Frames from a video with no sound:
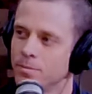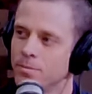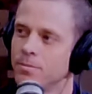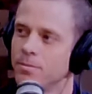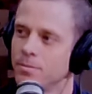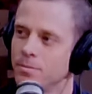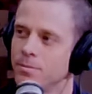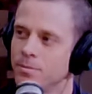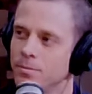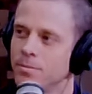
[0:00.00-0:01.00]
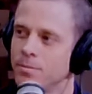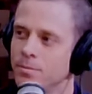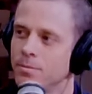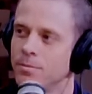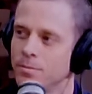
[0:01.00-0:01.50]

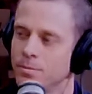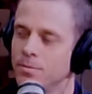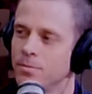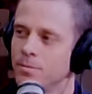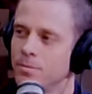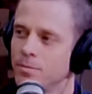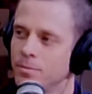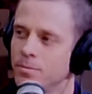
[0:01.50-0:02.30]
The person shown says nothing.